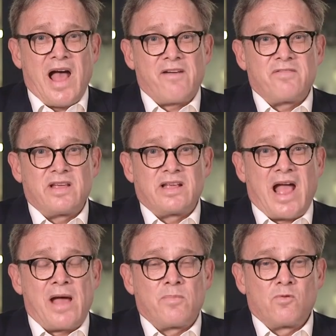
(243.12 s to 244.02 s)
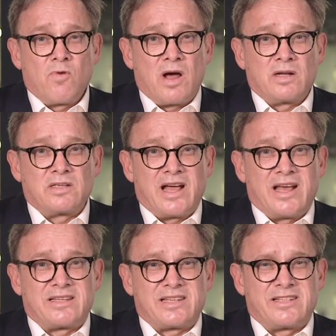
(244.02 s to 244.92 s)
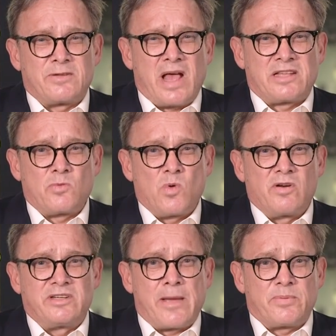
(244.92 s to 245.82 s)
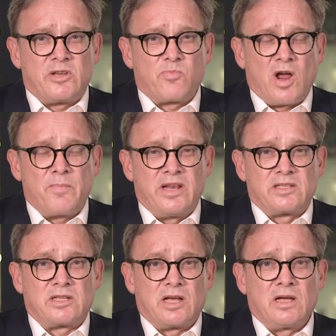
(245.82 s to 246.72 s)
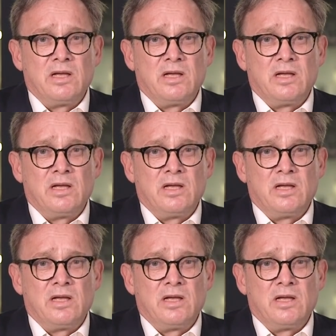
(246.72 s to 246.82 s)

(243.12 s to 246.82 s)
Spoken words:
Having Amber Rudd as it were, a Deputy Prime Minister